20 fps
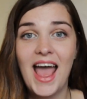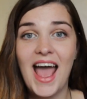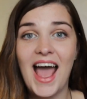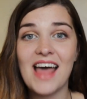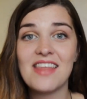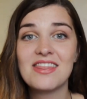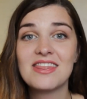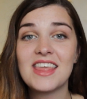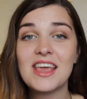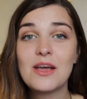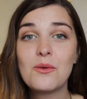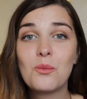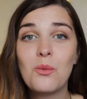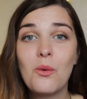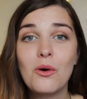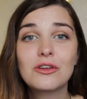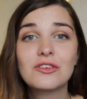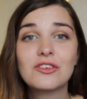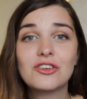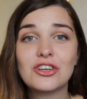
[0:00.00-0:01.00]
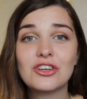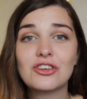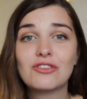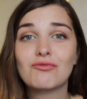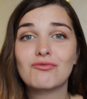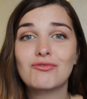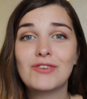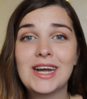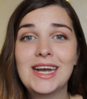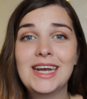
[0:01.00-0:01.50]
and it was just
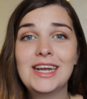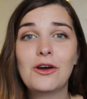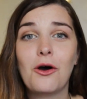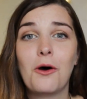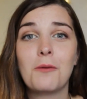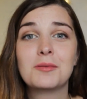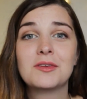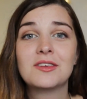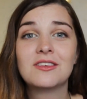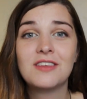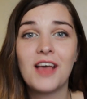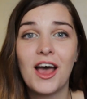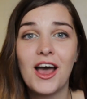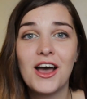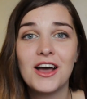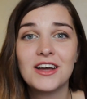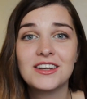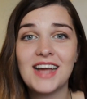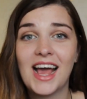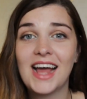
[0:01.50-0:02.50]
really absurd